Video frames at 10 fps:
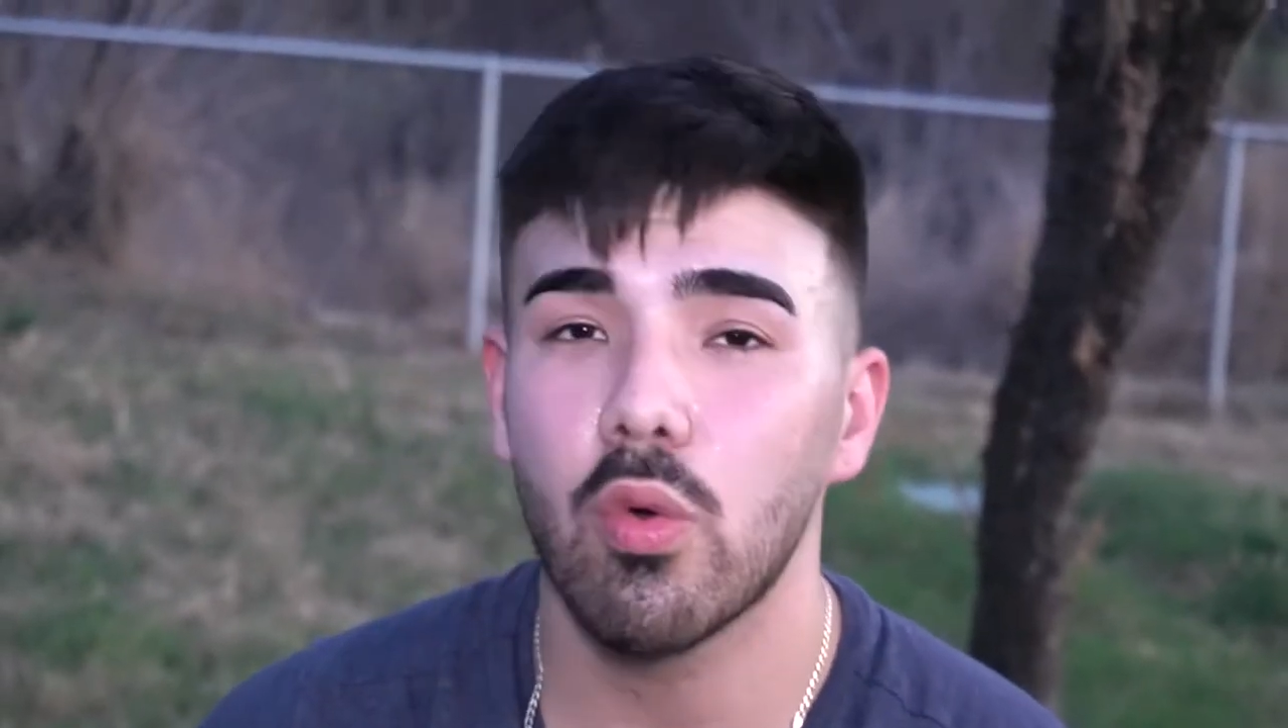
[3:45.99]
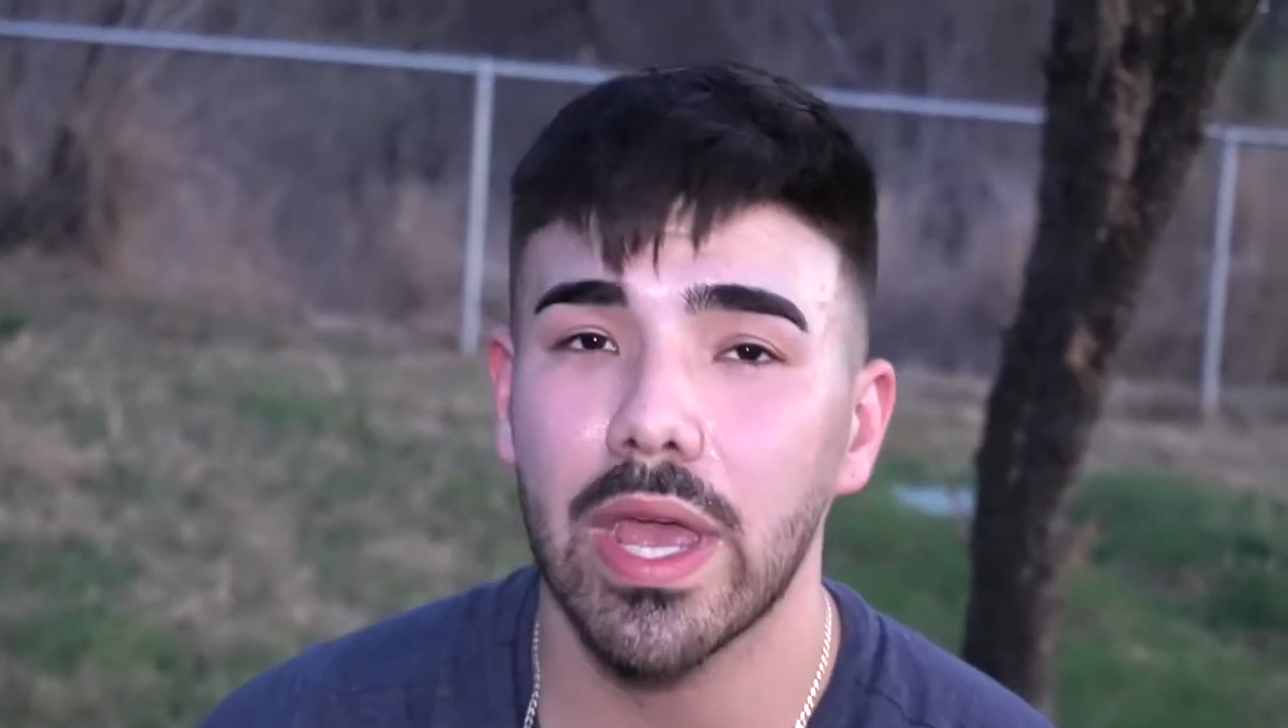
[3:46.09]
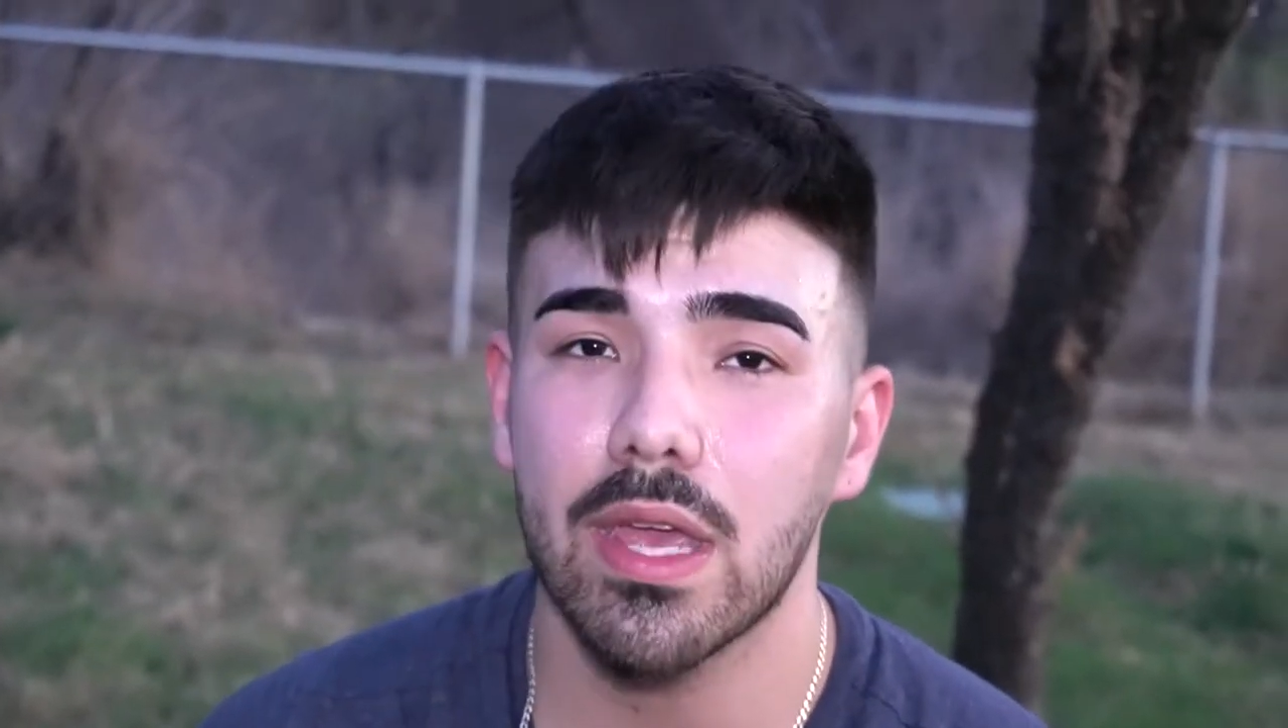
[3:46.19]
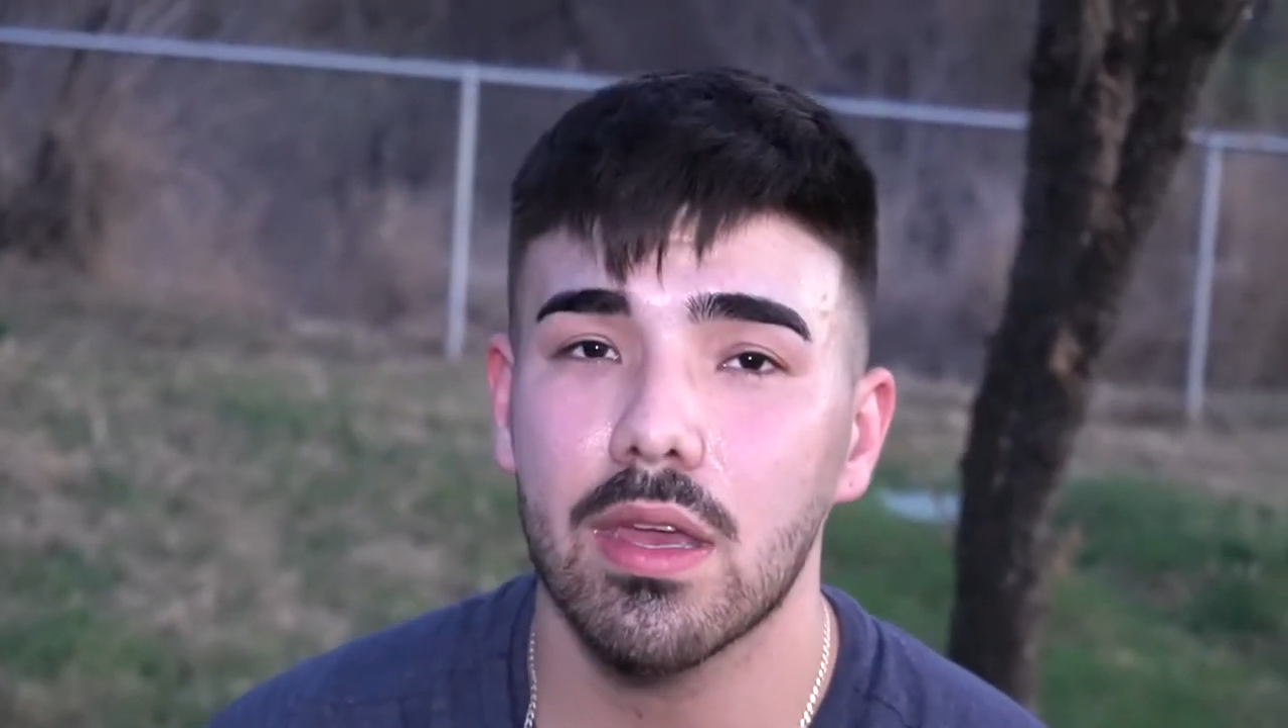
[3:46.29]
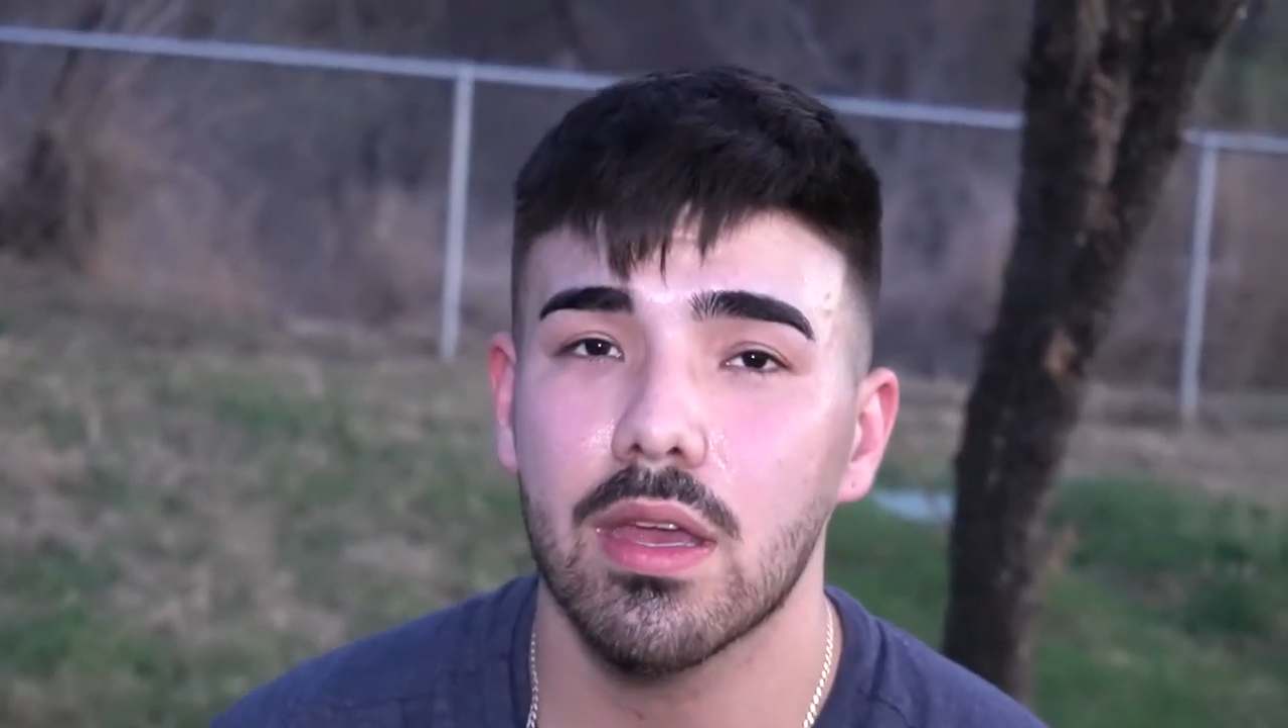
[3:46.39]

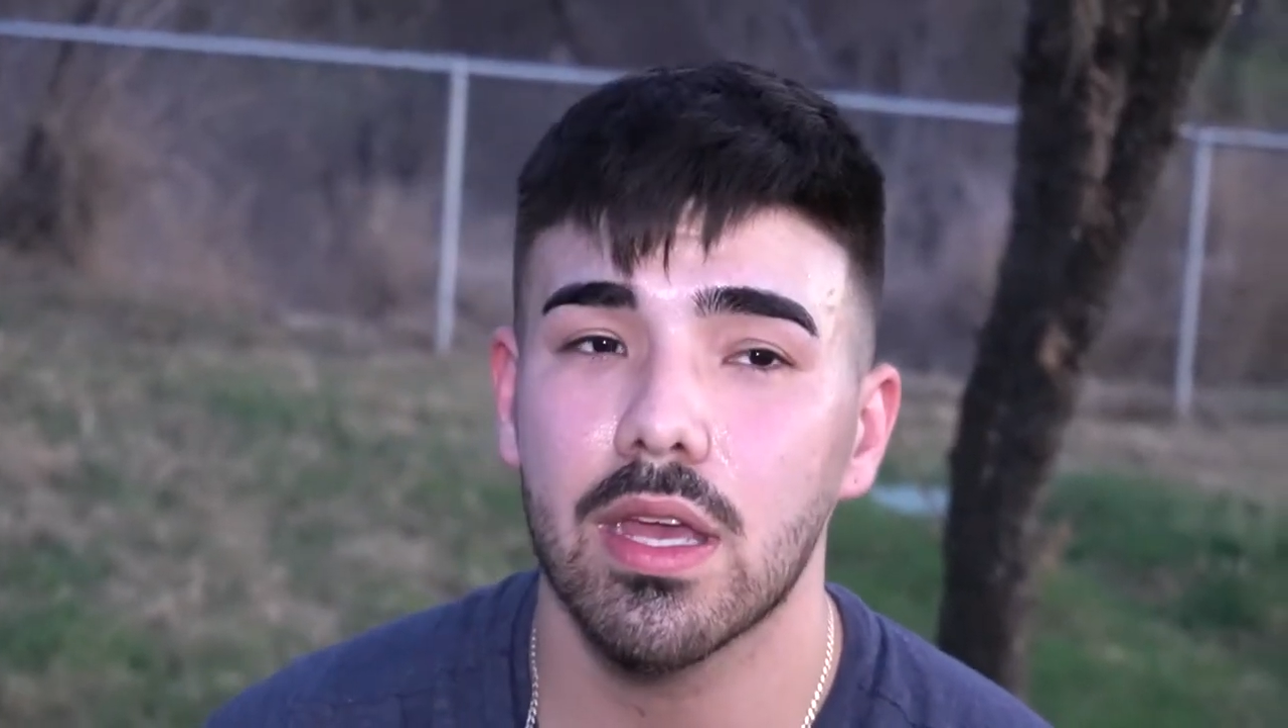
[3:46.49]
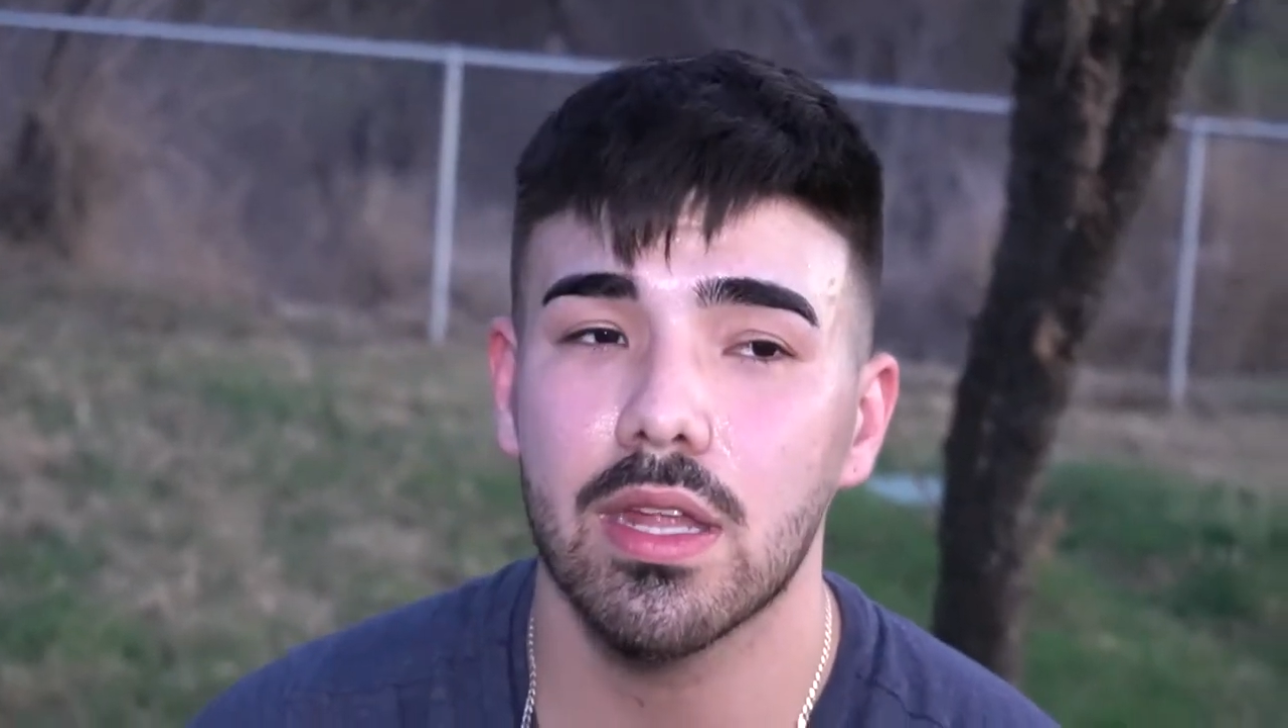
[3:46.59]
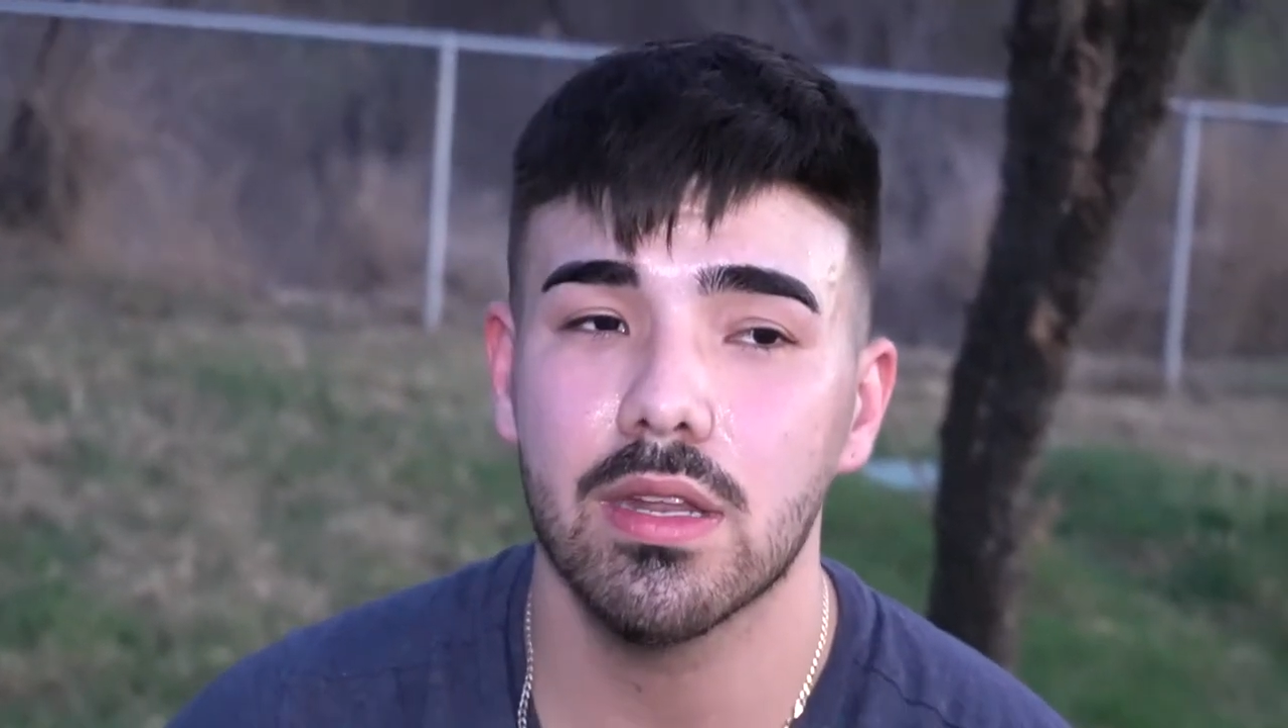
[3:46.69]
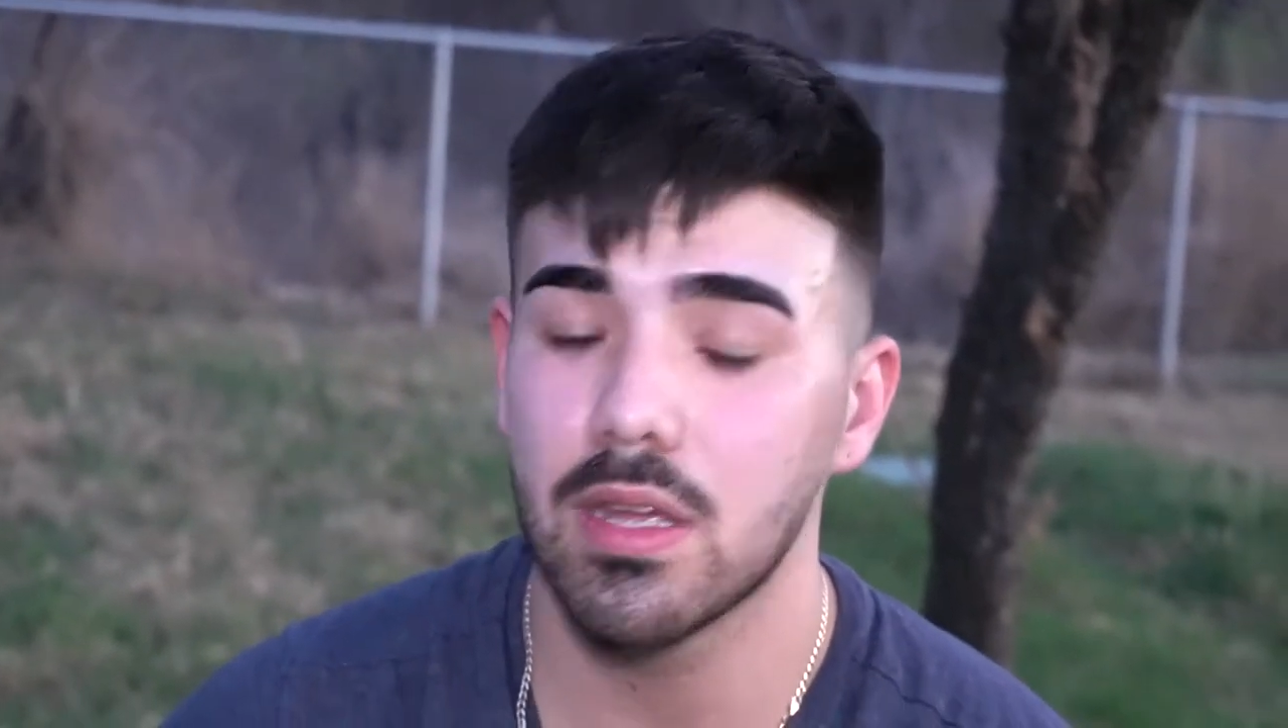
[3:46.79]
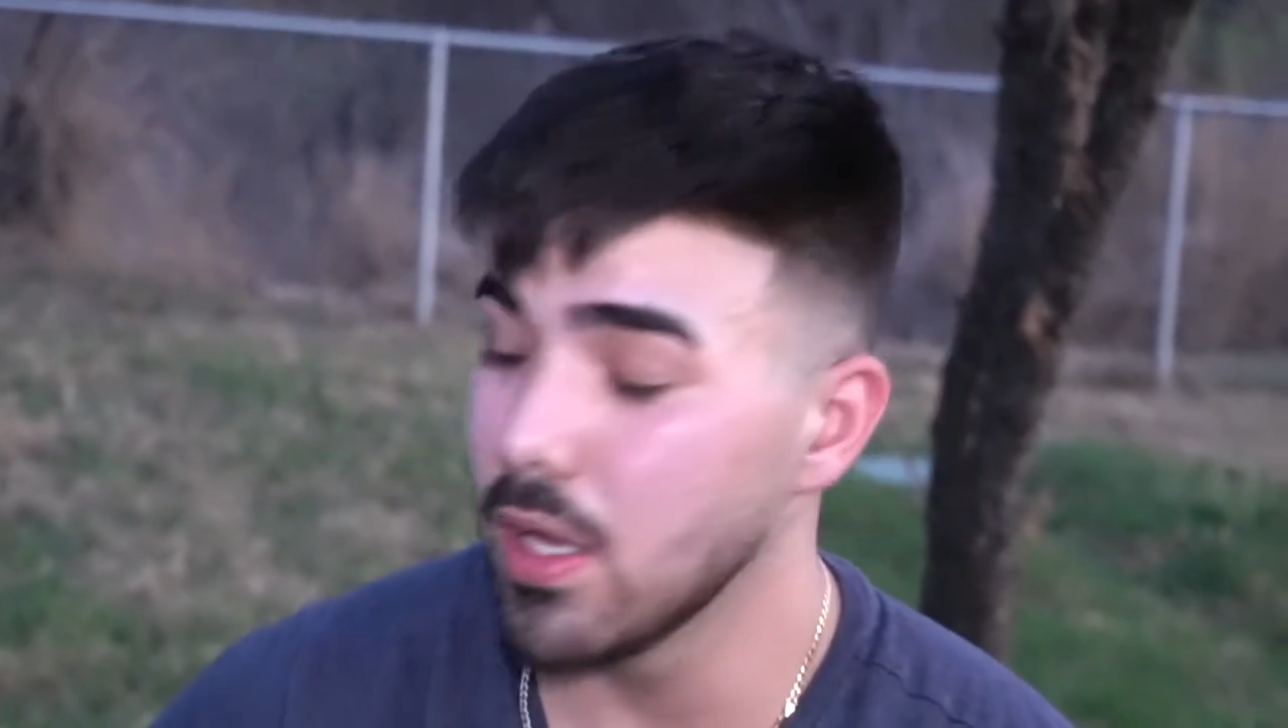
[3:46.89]
way
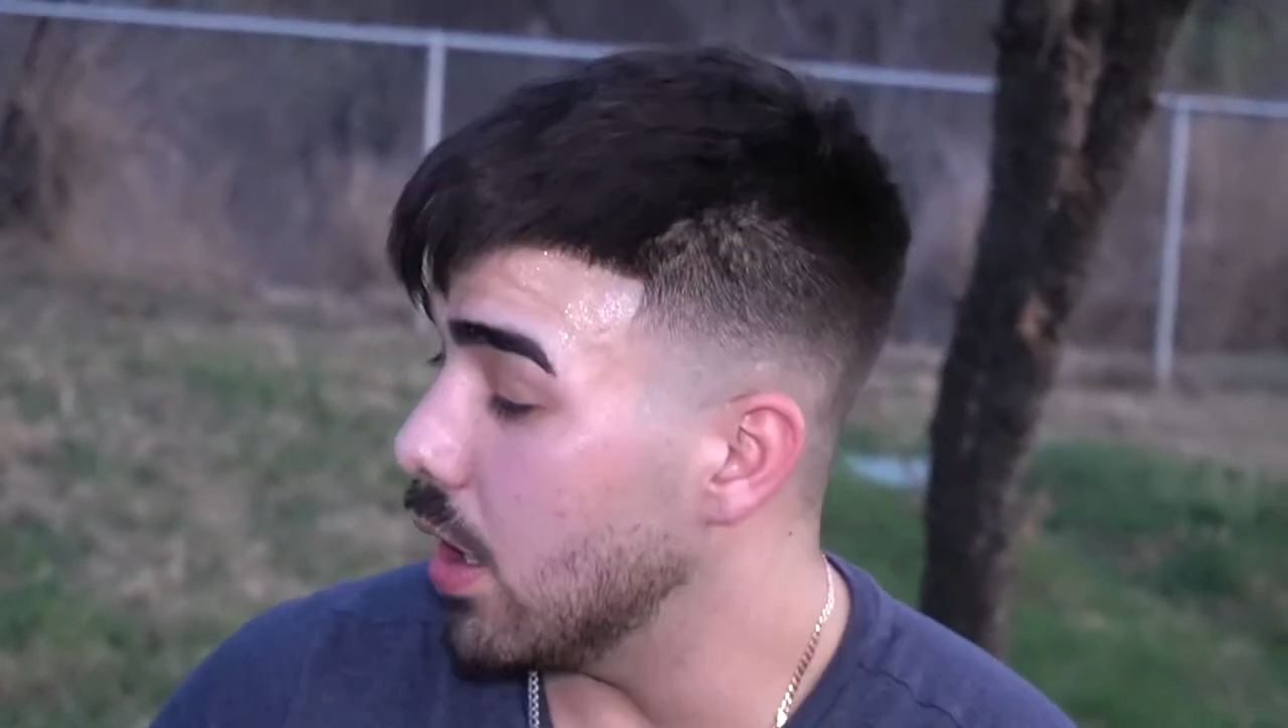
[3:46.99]
and